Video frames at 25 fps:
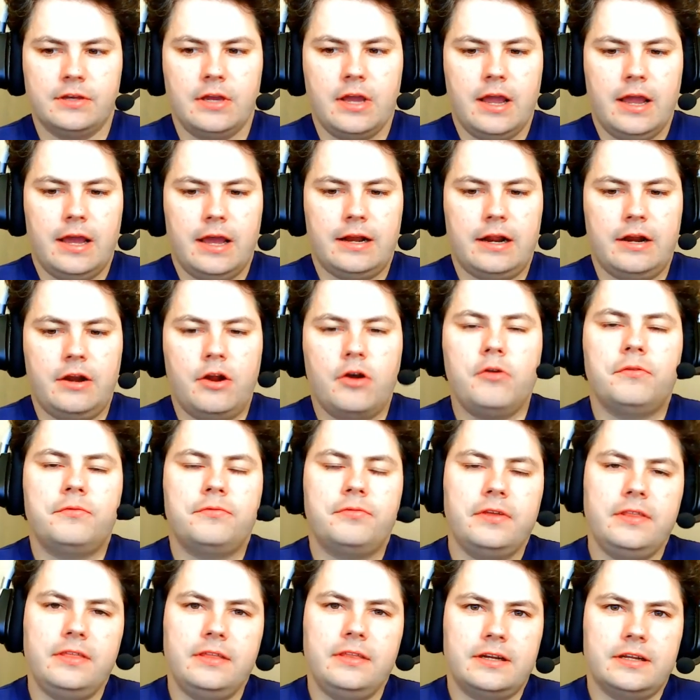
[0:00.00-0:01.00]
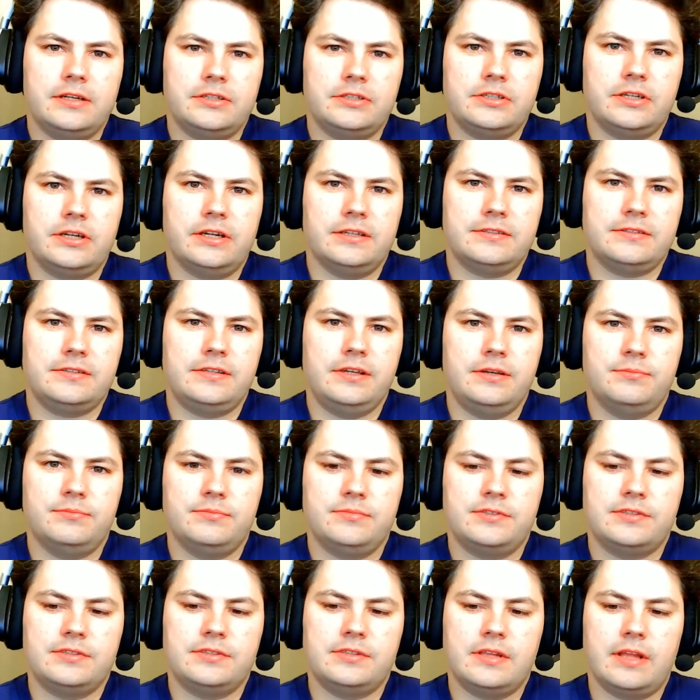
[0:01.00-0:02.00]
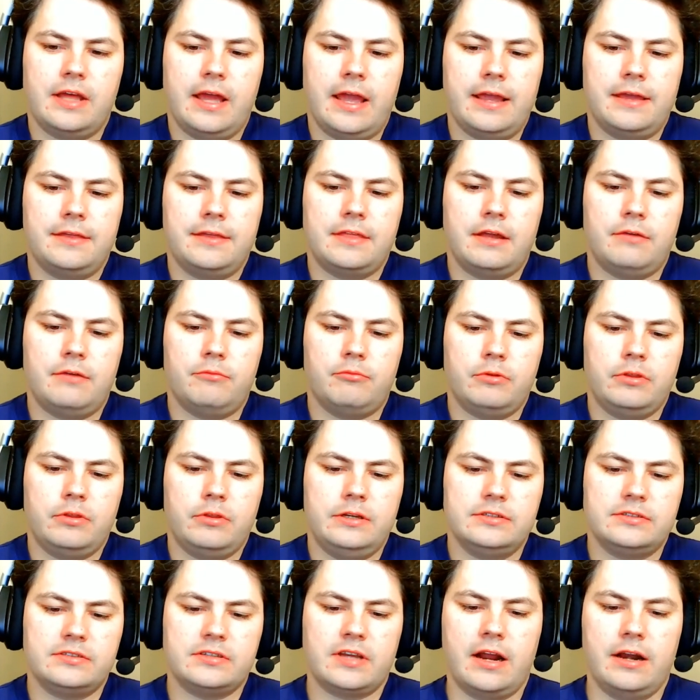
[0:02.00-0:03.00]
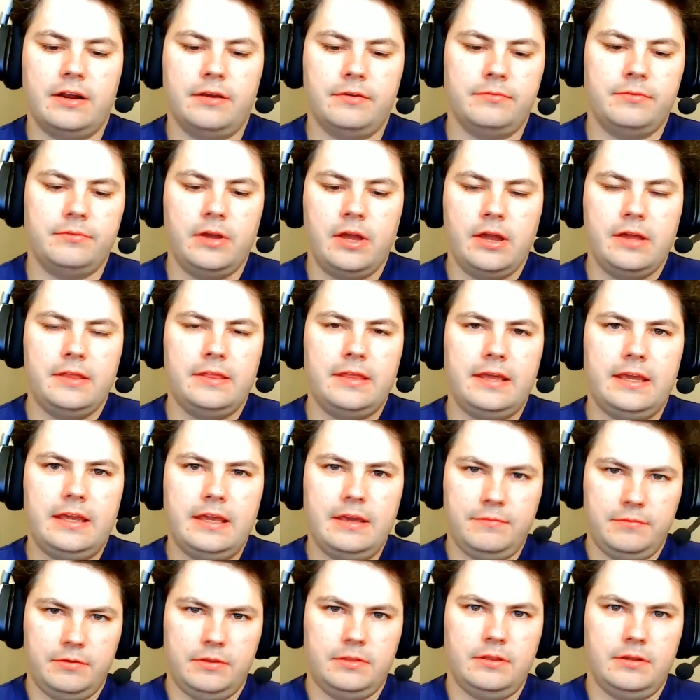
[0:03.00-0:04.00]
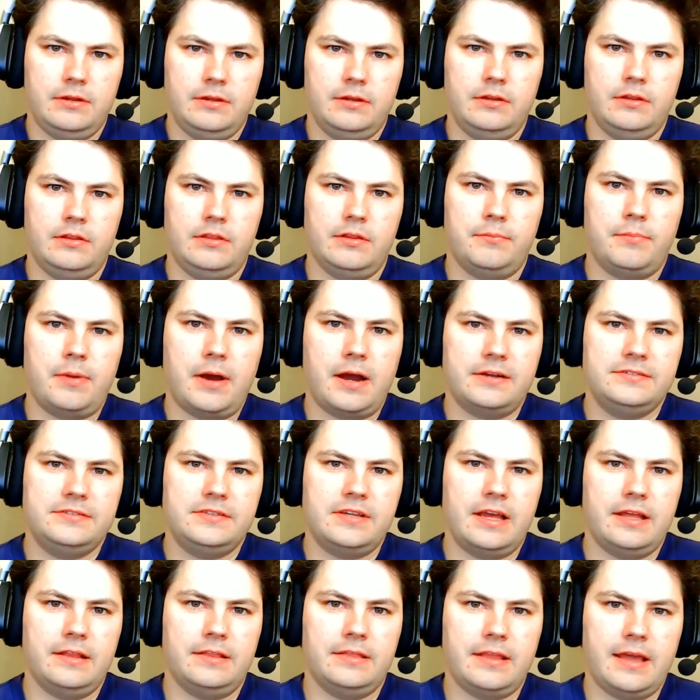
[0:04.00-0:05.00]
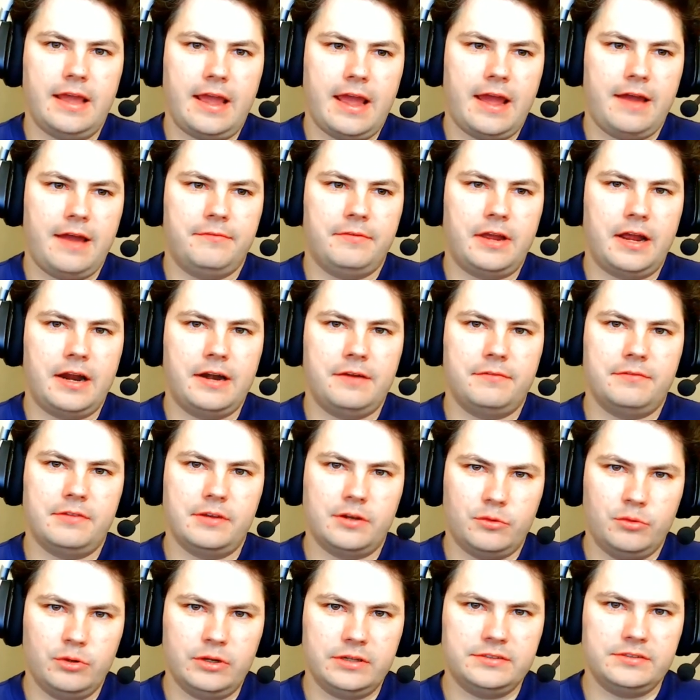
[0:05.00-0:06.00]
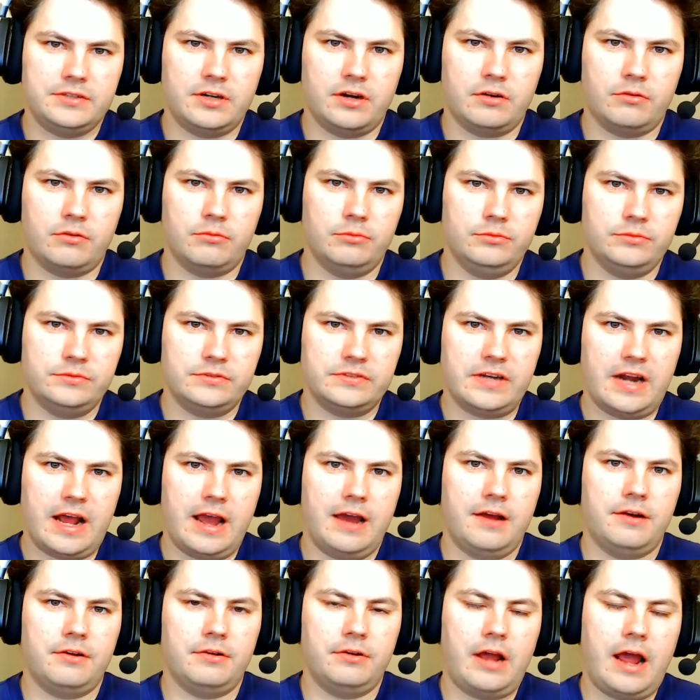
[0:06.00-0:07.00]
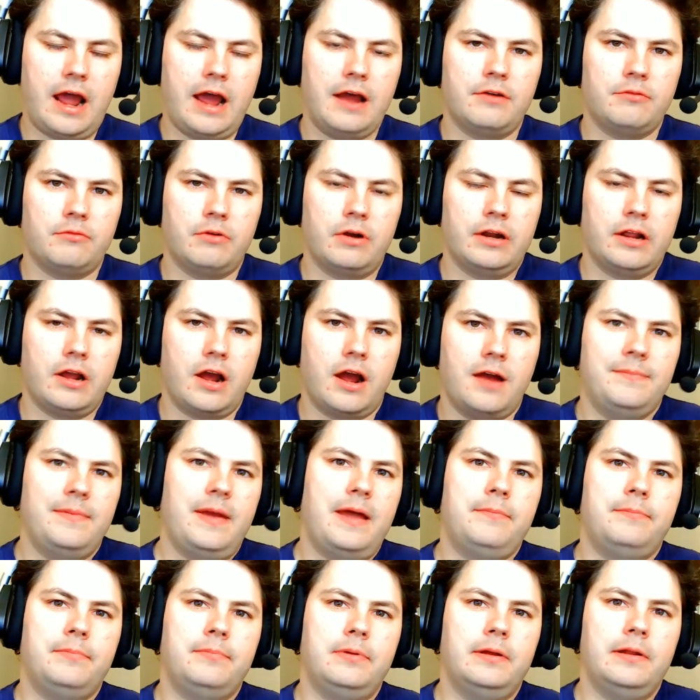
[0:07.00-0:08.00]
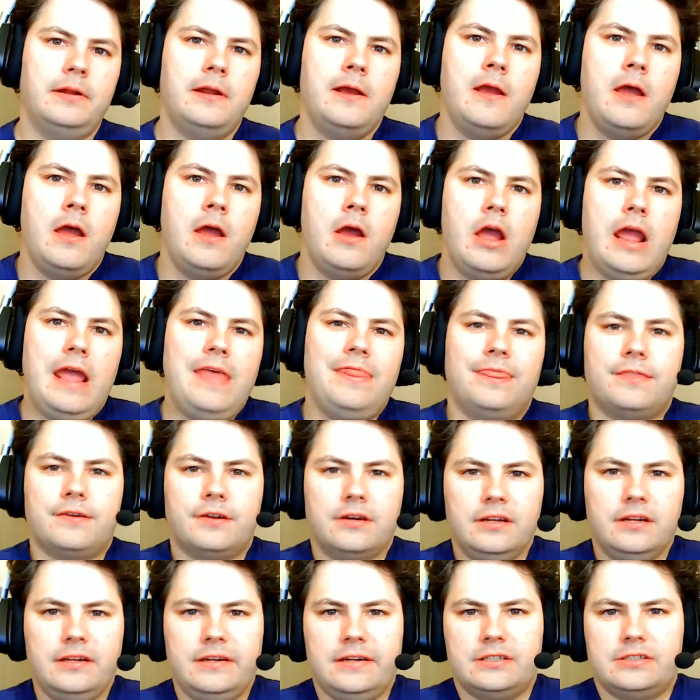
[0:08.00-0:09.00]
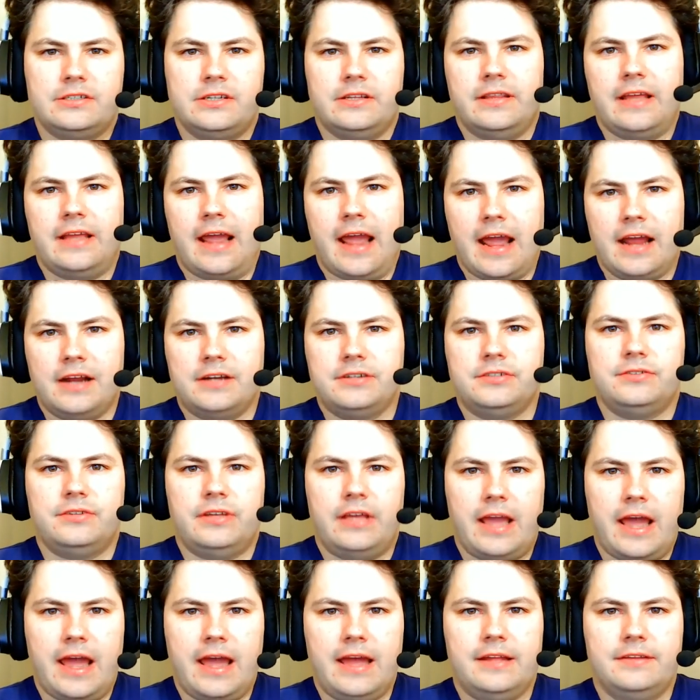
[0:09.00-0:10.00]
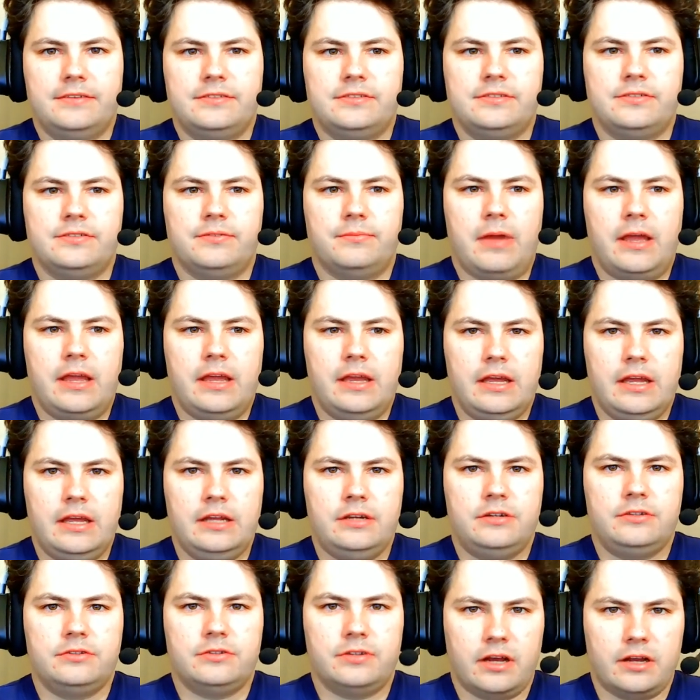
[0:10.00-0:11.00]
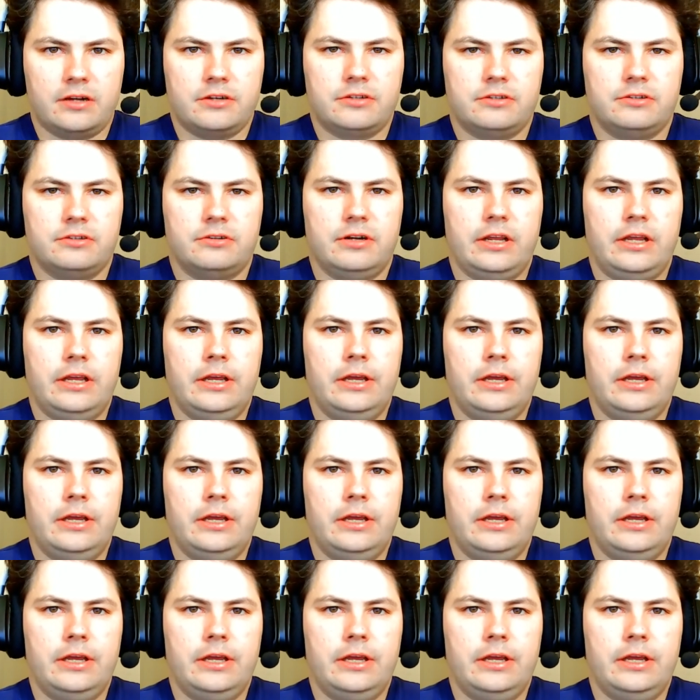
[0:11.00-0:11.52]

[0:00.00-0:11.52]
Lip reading: And I know in 5th edition it seems like they really just kind of they give you the box set, they have kind of the quick start rules and how to run combat, but in 3rd edition they actually had some introductory